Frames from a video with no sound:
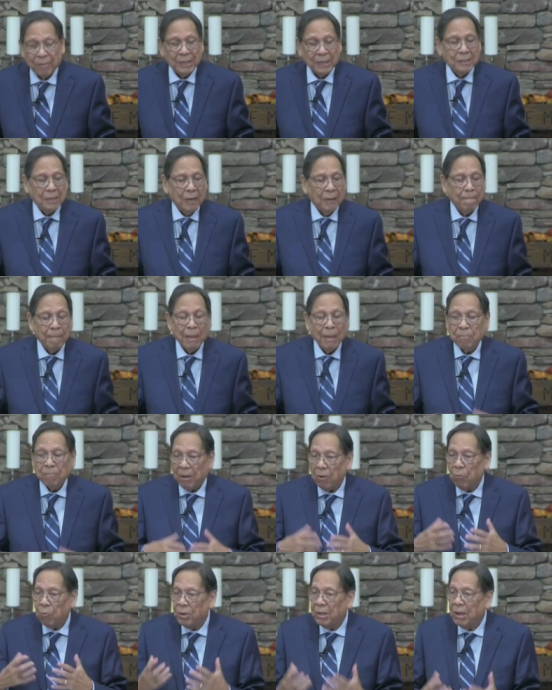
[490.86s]
about that.
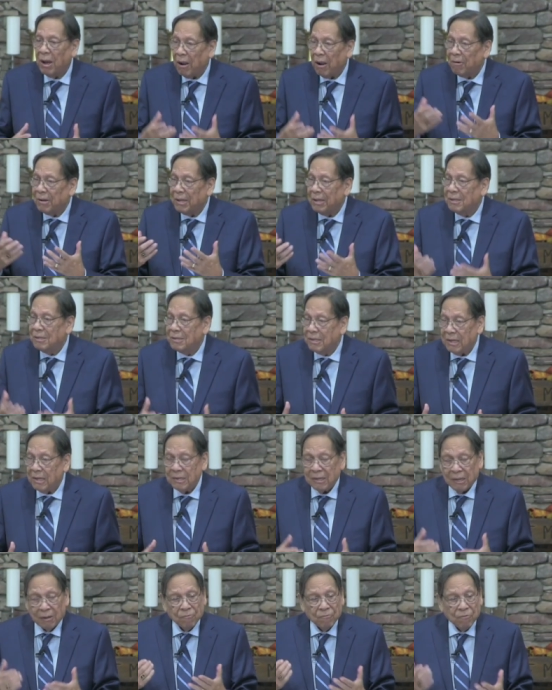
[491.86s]
But we are
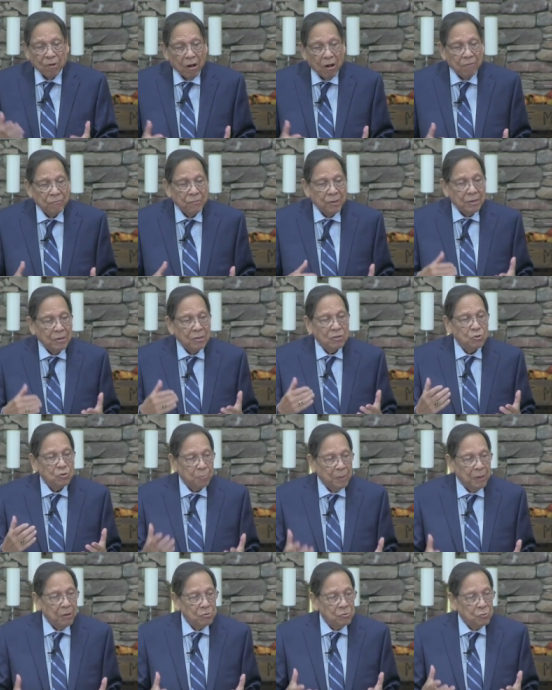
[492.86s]
indeed involved in a
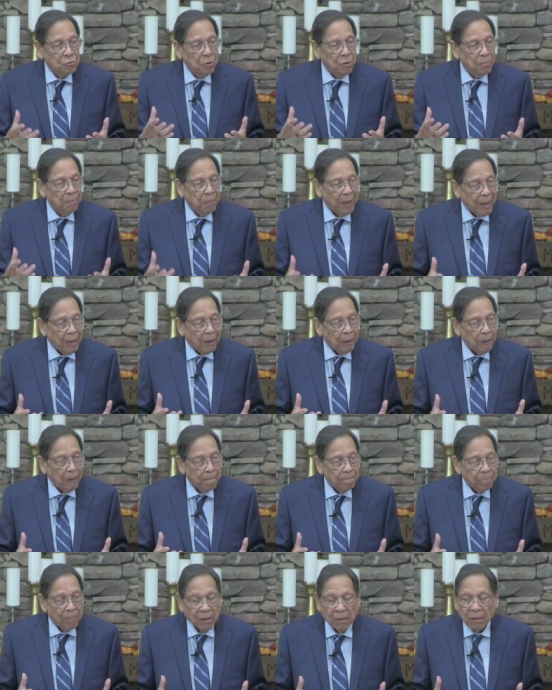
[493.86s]
spiritual
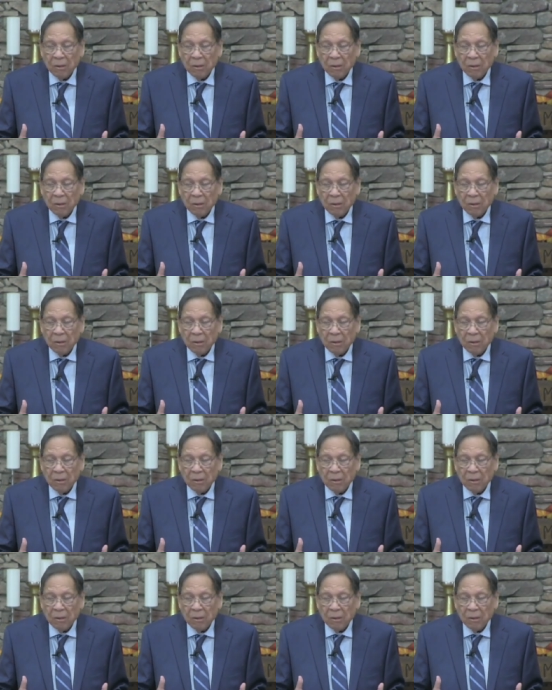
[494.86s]
battle.